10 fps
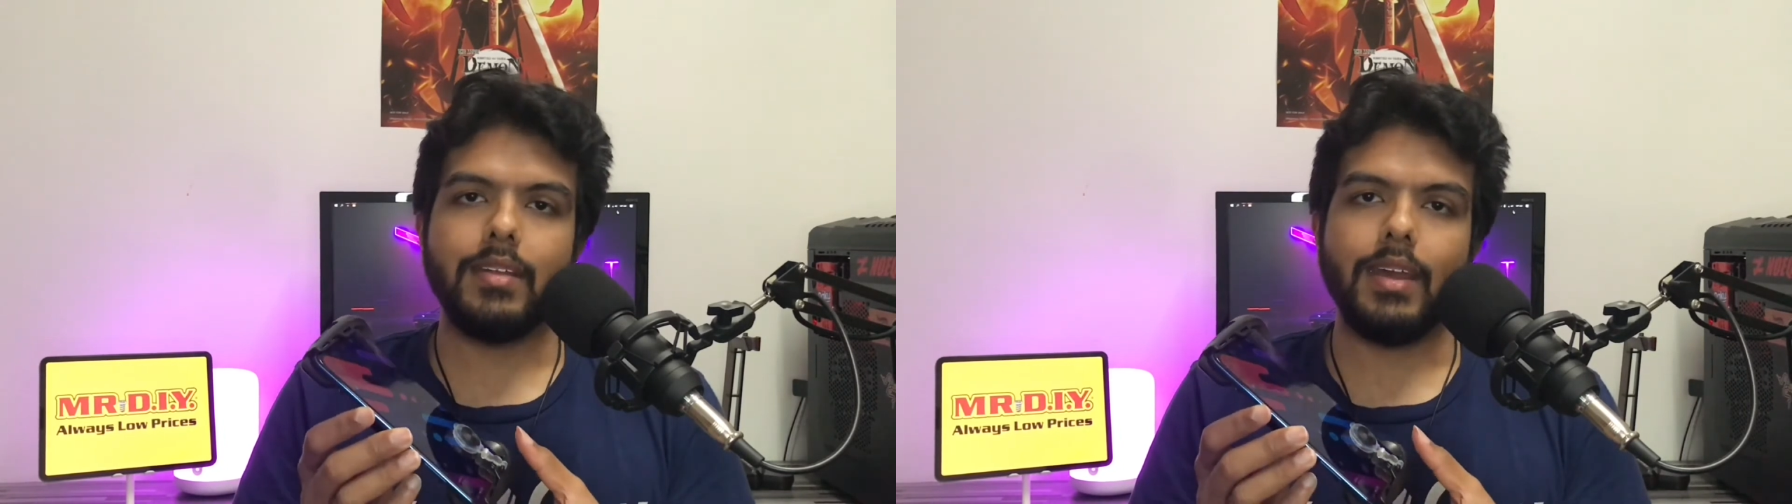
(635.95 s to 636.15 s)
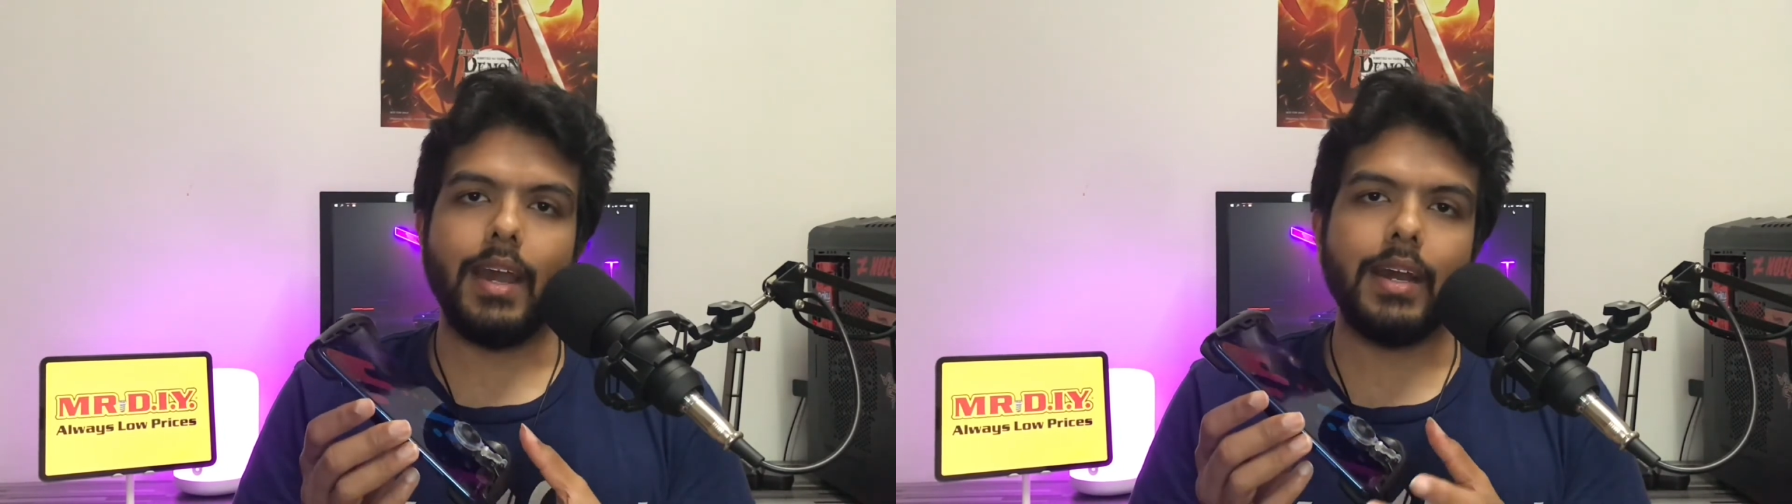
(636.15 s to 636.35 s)

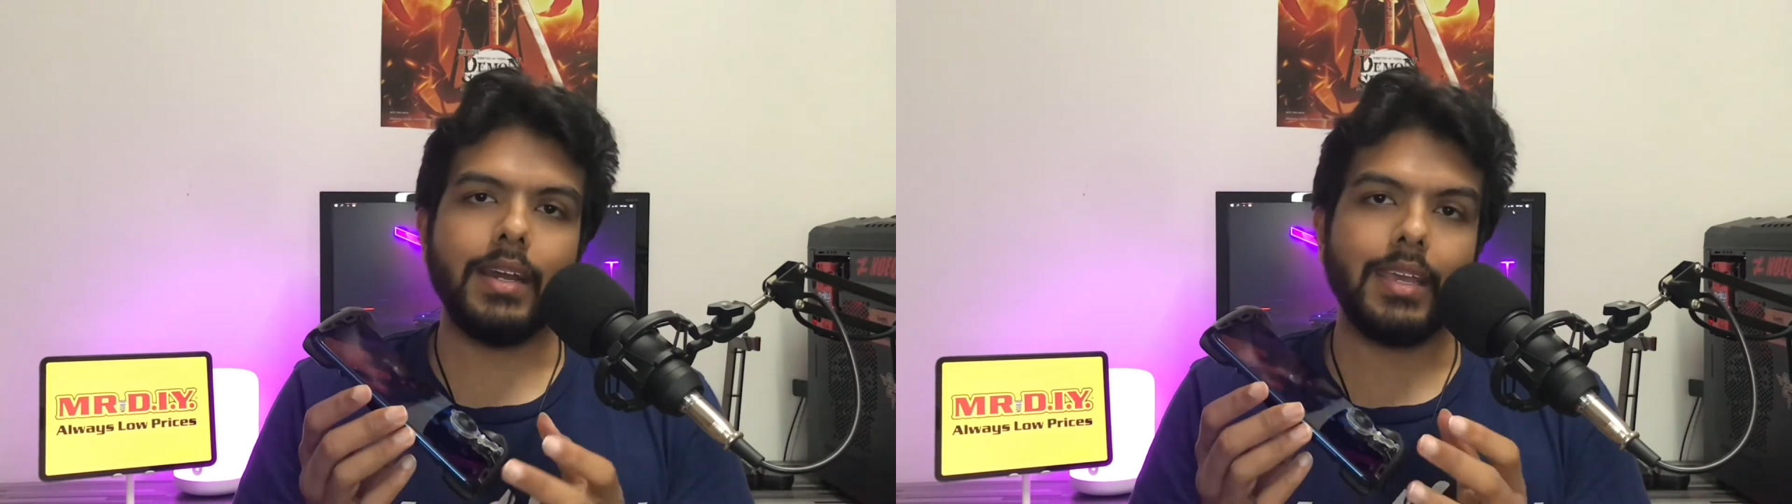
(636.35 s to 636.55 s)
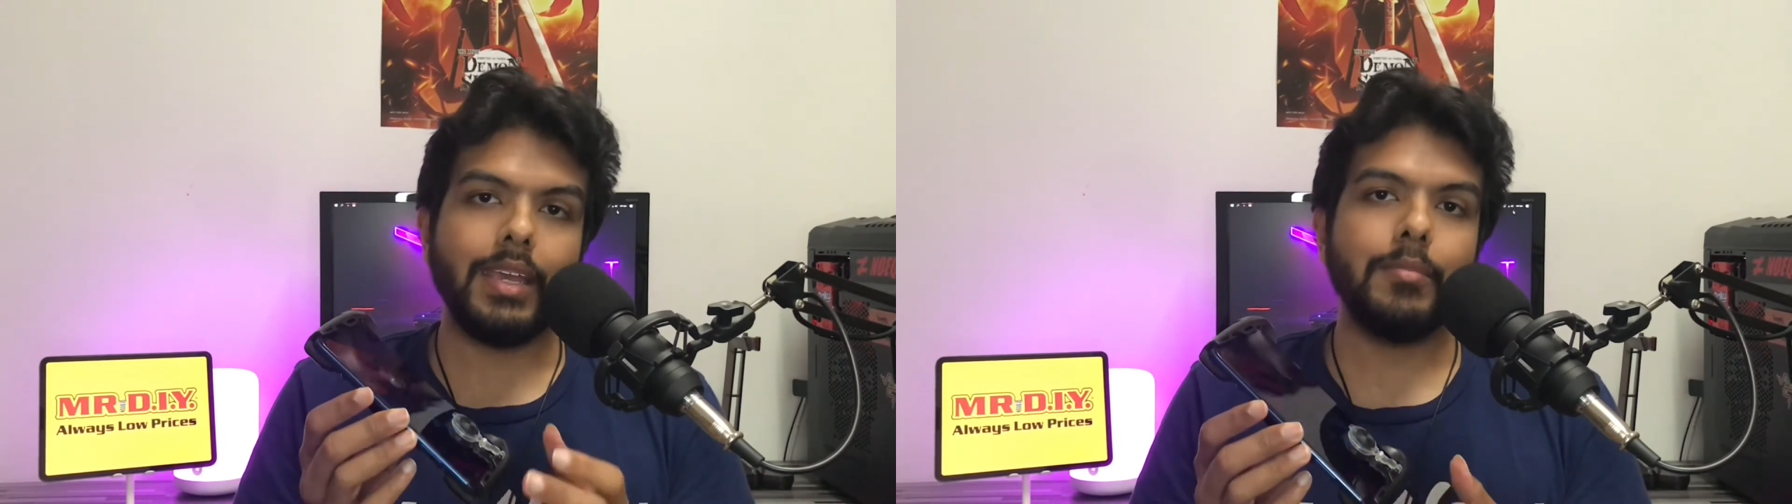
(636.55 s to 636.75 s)
are
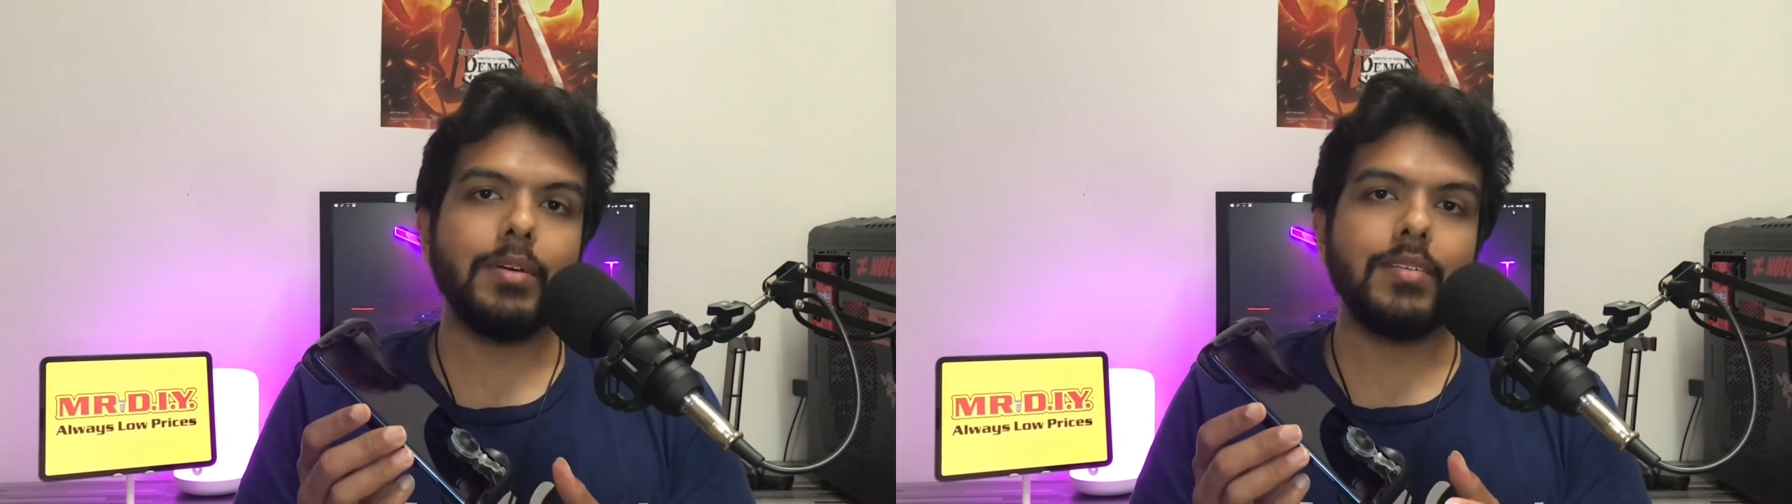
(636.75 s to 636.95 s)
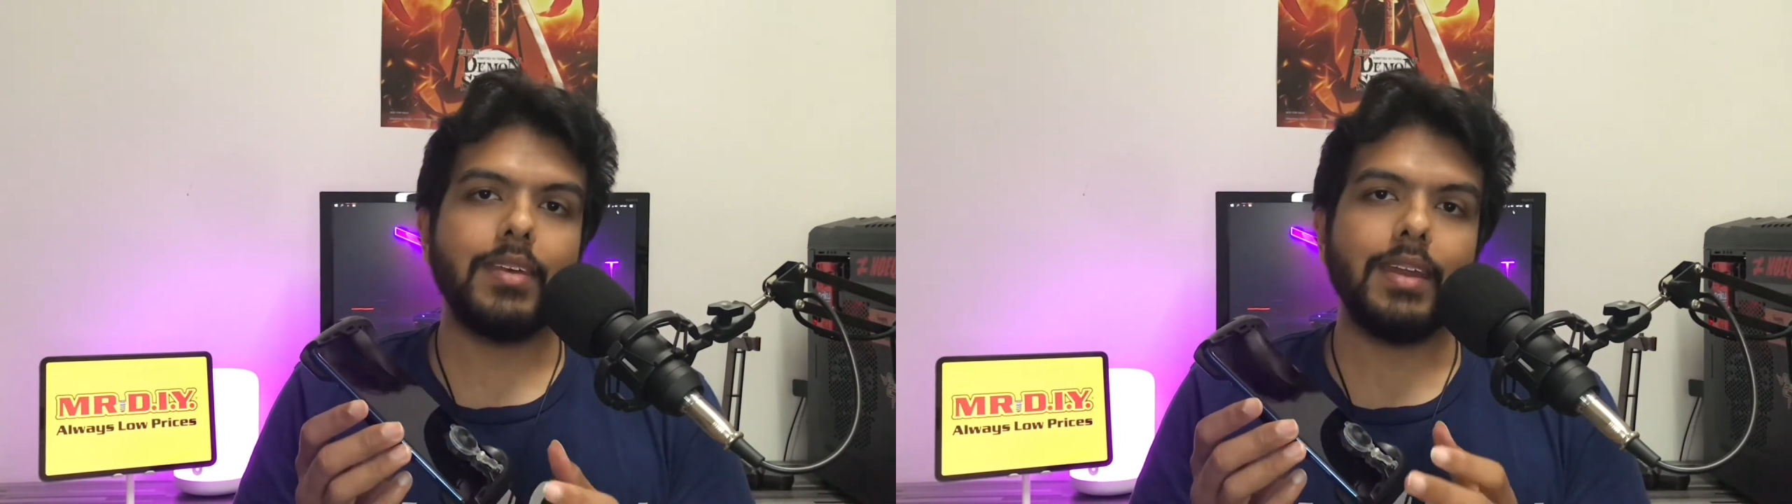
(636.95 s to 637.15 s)

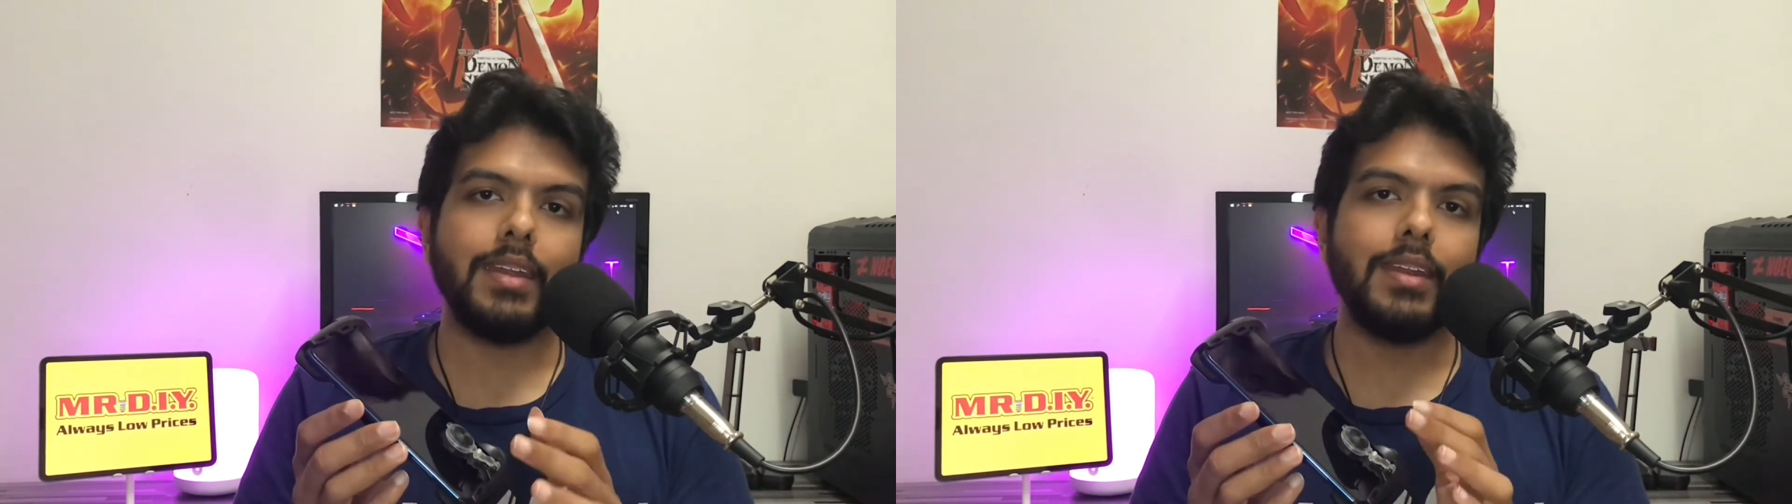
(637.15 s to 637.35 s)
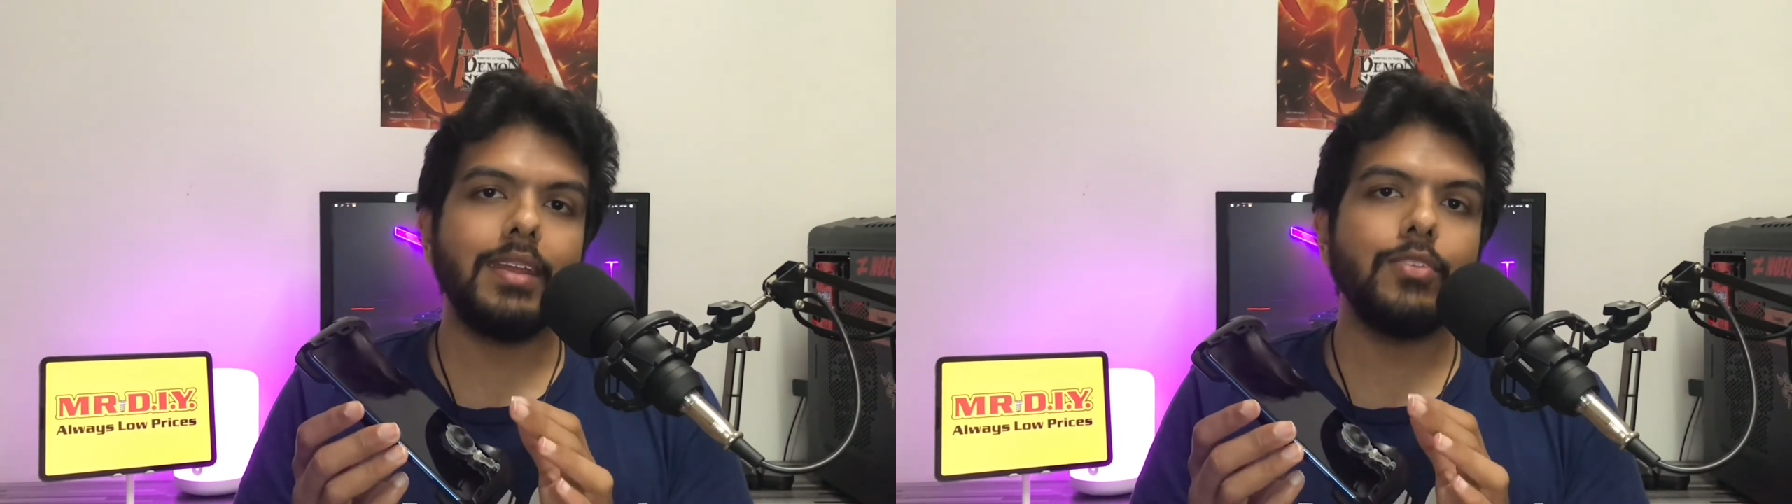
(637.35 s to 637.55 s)
gamers and they
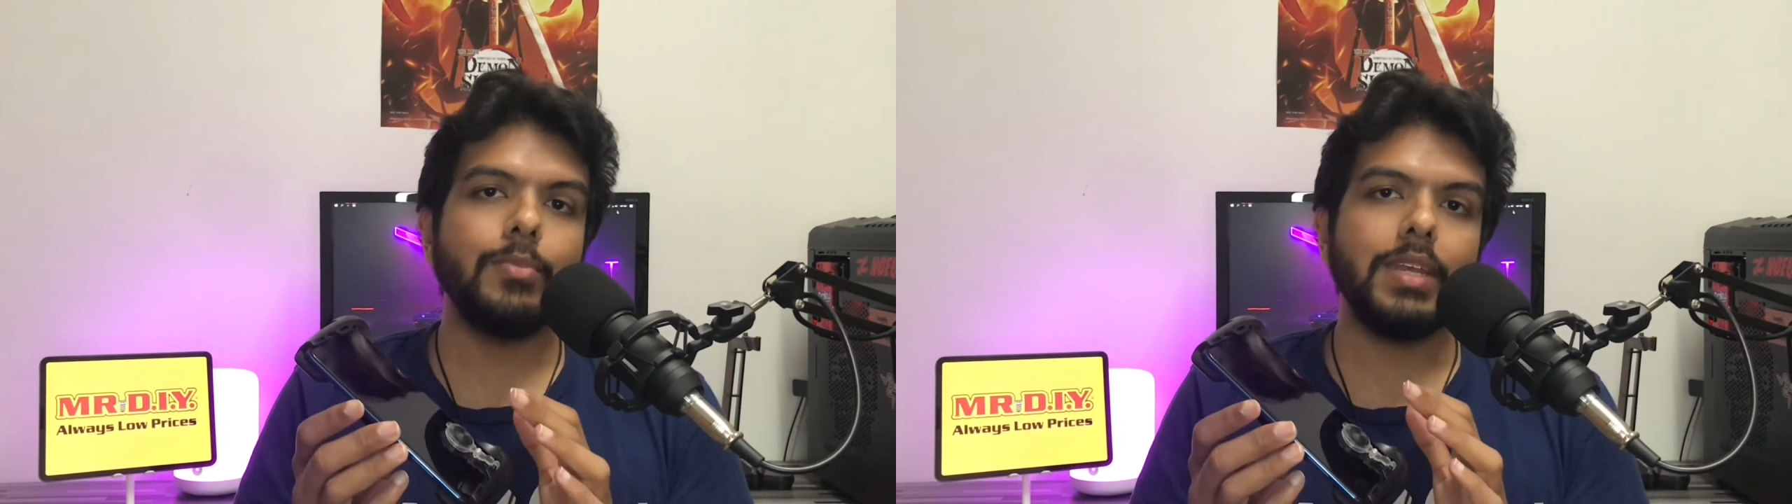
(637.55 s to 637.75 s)
need to be